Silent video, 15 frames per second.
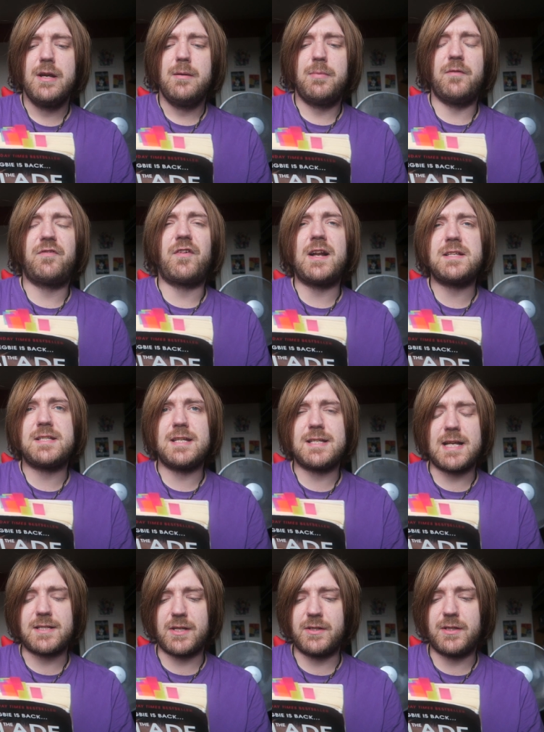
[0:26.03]
But Francis
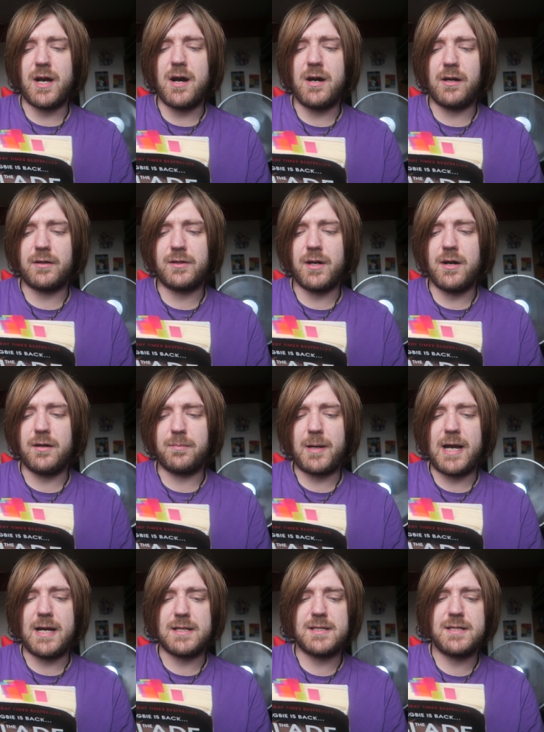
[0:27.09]
has a dark, dark
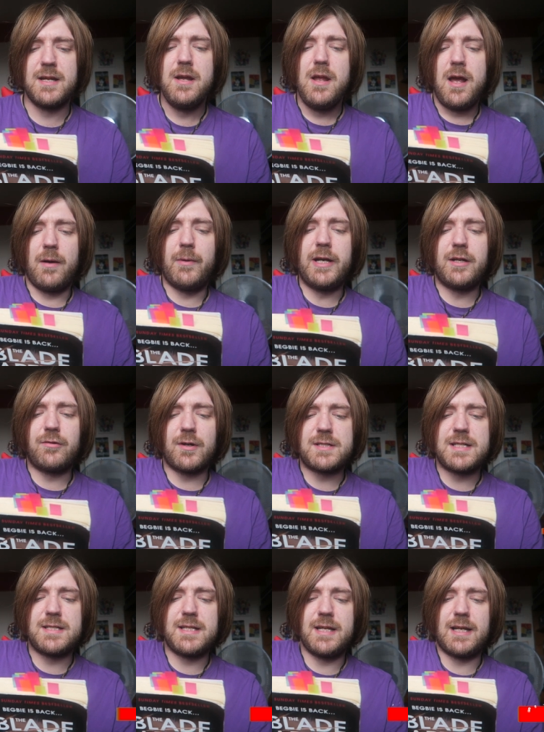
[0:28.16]
past, and when he
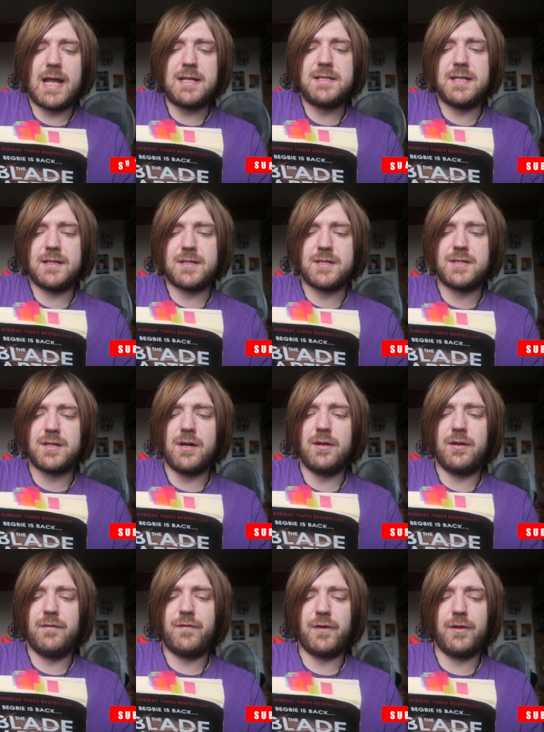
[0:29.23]
crosses the Atlantic to
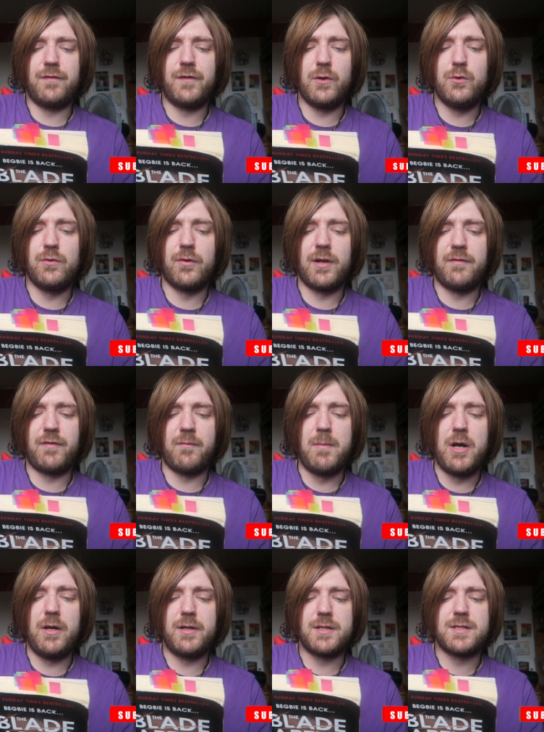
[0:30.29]
Scotland for the funeral of a
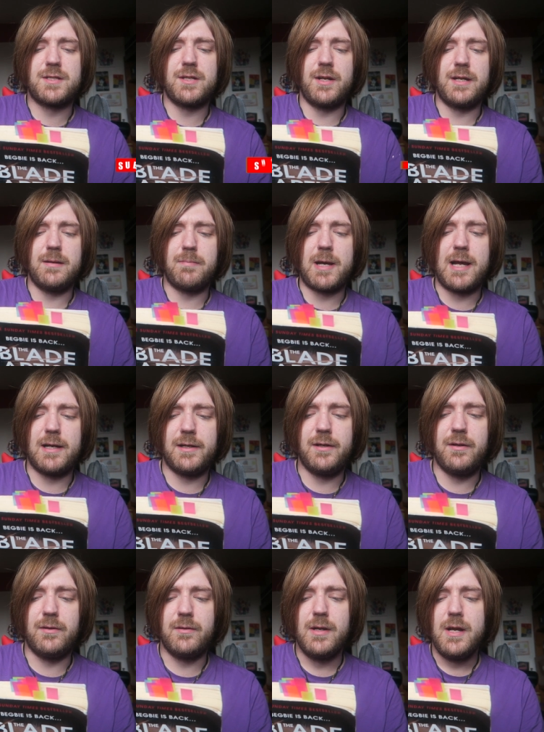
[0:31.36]
murdered son he barely
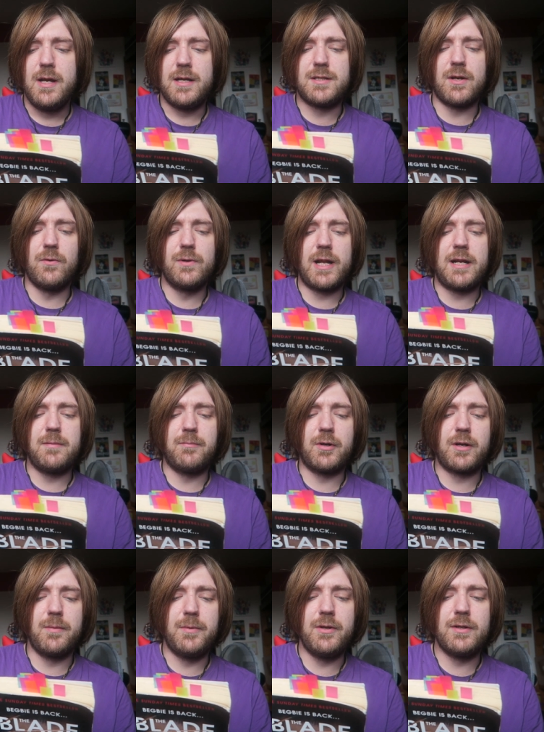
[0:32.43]
knew, his old Edinburgh
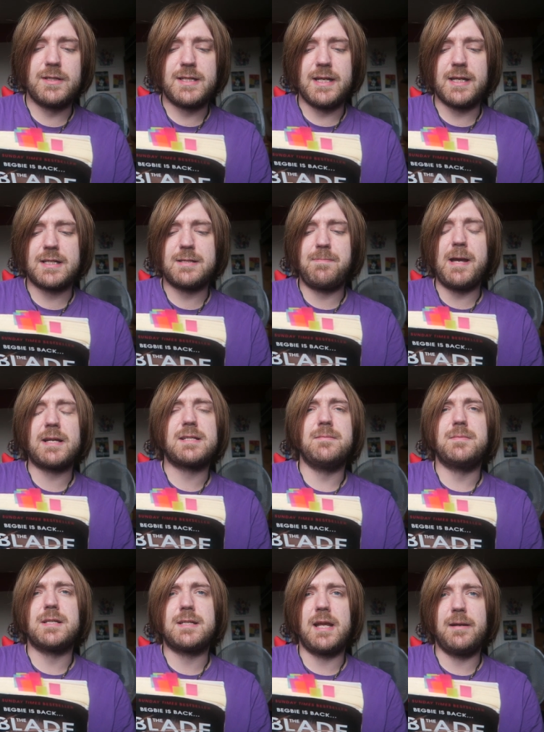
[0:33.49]
community expects
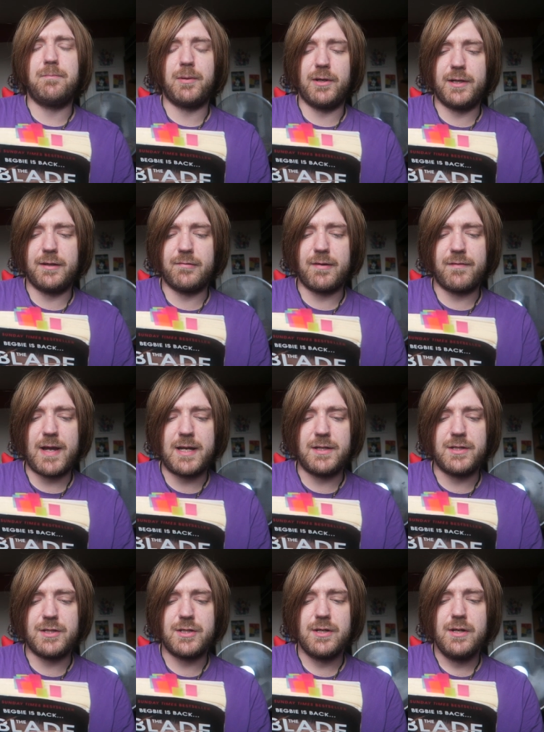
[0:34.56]
him to take bloody
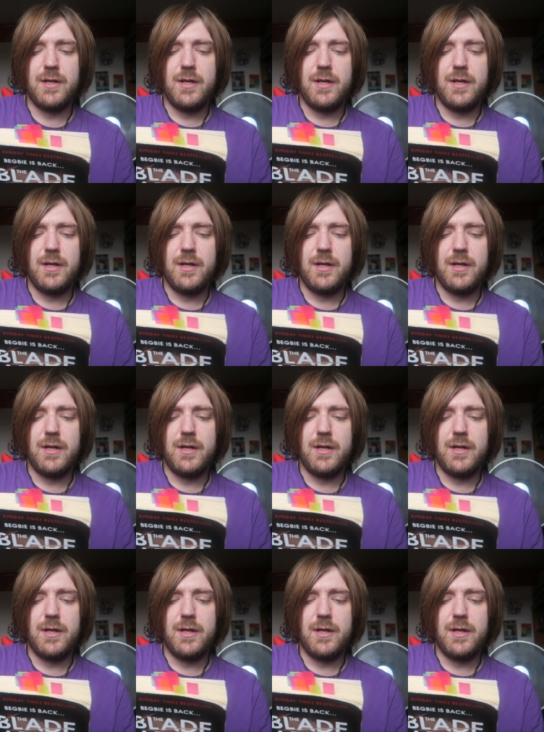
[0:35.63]
revenge.